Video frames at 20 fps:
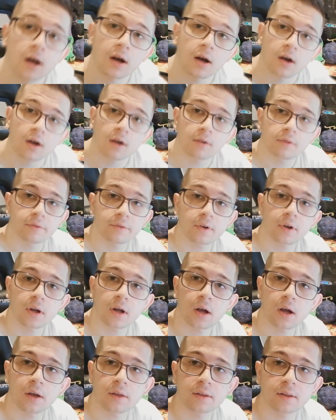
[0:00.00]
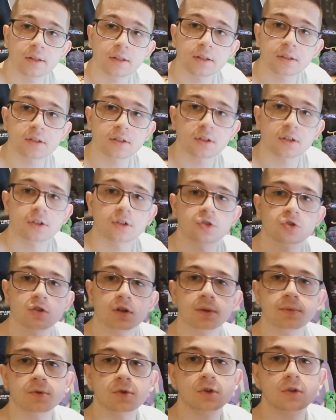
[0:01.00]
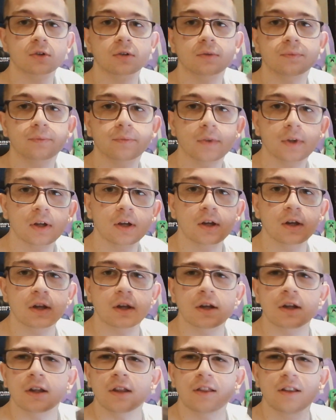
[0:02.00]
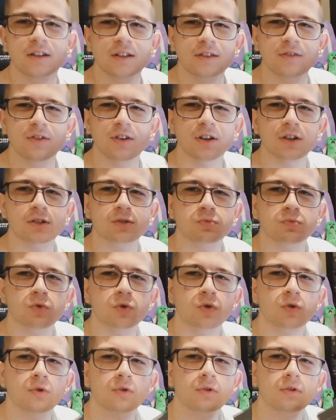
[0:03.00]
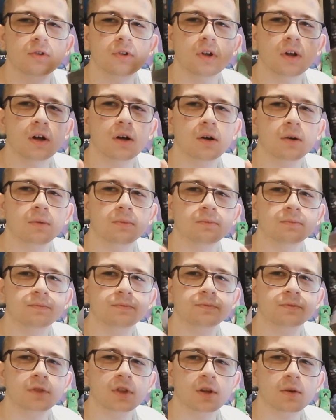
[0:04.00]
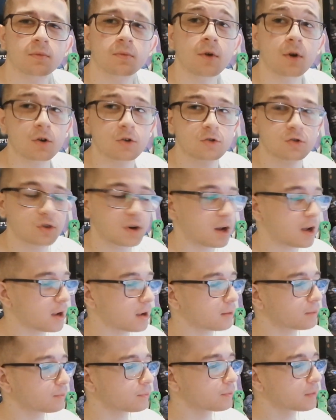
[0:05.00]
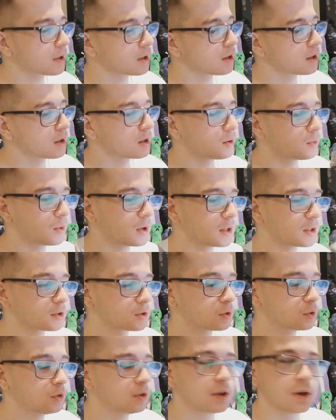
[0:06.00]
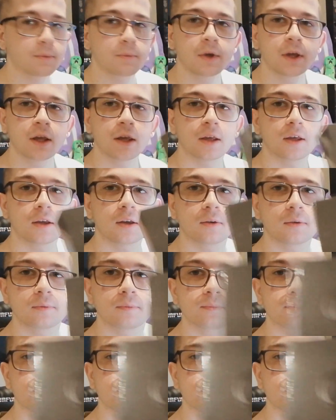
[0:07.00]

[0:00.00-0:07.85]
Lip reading: have the links in the description. That's a very small box, right? What could that be?